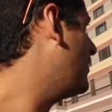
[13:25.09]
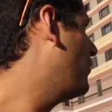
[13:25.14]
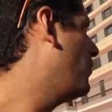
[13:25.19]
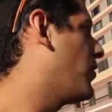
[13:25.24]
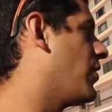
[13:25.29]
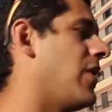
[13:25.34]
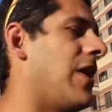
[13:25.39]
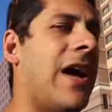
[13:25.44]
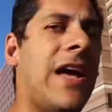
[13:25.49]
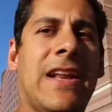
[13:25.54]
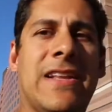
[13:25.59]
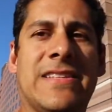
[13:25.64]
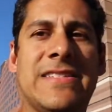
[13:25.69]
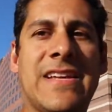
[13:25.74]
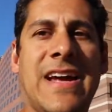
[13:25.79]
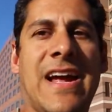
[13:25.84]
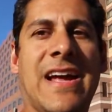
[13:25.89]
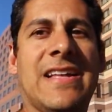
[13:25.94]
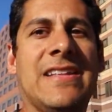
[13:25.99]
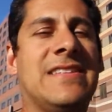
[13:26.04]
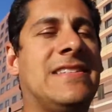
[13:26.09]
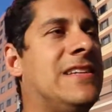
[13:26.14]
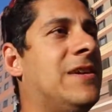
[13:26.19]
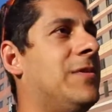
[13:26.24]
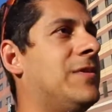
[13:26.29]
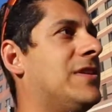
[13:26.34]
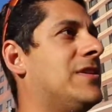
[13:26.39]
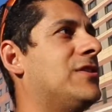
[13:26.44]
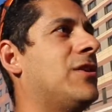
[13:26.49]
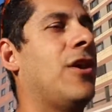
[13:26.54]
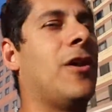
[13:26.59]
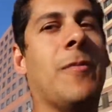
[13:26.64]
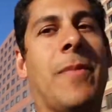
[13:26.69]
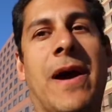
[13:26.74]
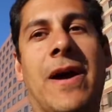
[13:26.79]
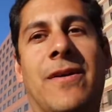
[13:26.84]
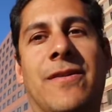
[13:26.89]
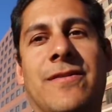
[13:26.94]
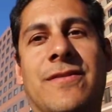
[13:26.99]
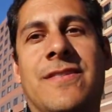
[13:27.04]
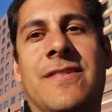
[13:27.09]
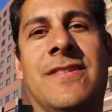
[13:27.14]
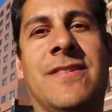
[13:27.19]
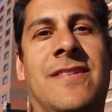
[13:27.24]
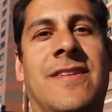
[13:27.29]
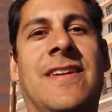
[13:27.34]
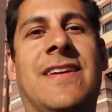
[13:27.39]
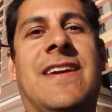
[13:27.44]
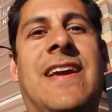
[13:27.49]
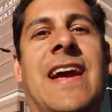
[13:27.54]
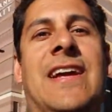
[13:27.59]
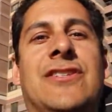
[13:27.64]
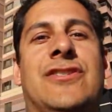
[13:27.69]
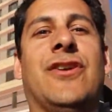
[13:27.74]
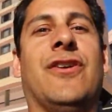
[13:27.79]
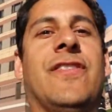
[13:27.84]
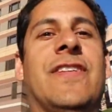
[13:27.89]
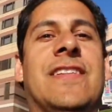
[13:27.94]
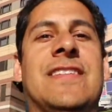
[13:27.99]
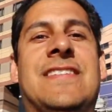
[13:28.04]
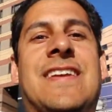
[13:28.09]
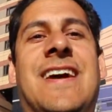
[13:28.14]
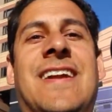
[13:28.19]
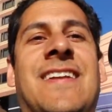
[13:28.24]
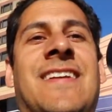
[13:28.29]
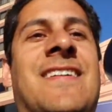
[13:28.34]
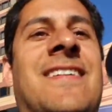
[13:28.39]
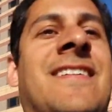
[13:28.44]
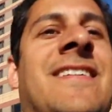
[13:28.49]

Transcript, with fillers: We're gonna head inside and see what this is all about. Catch you on the inside.